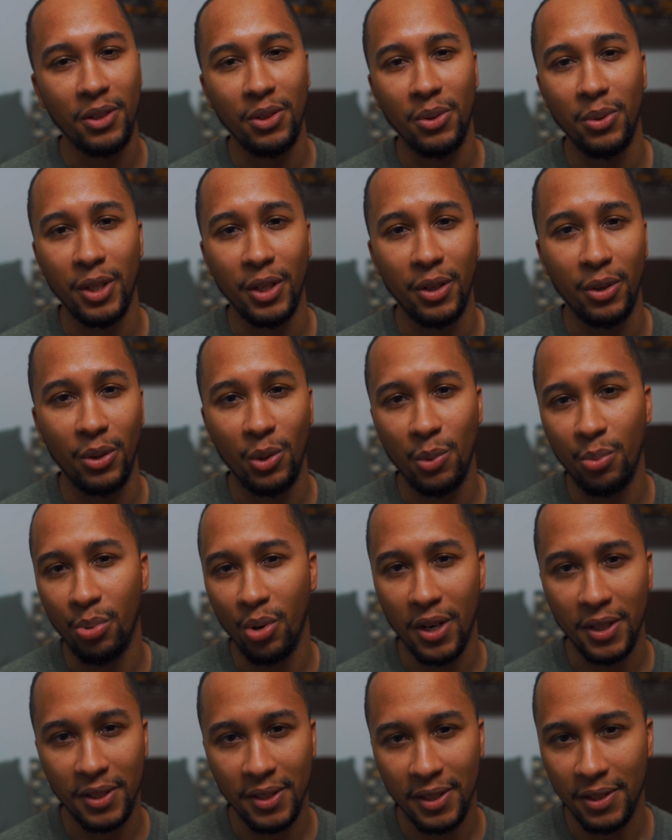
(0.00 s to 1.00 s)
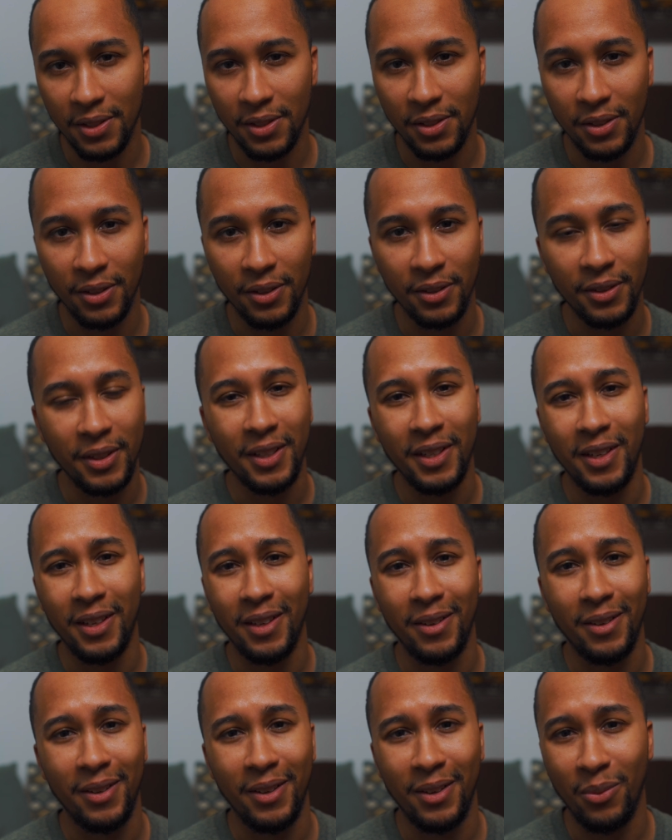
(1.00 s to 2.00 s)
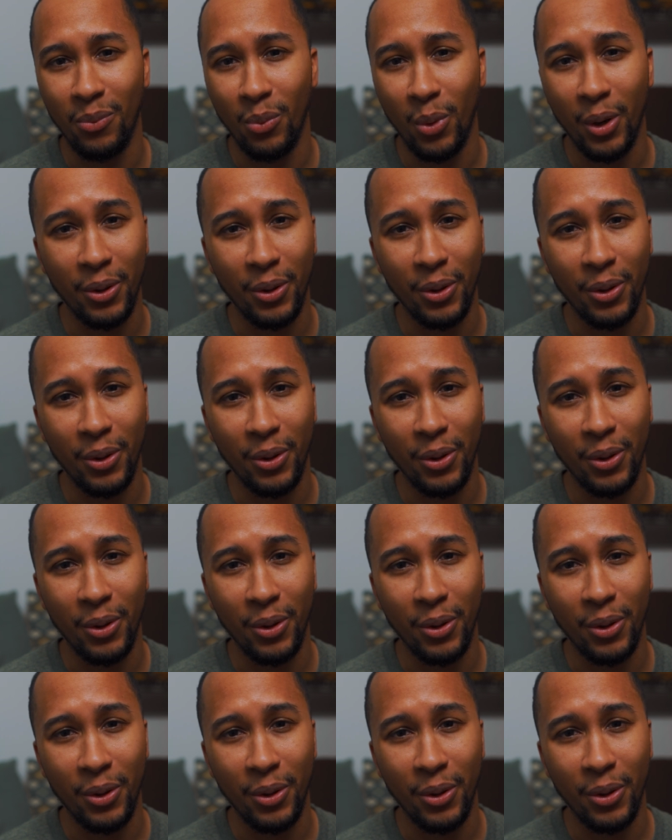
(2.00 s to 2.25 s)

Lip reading: You get a new processor, and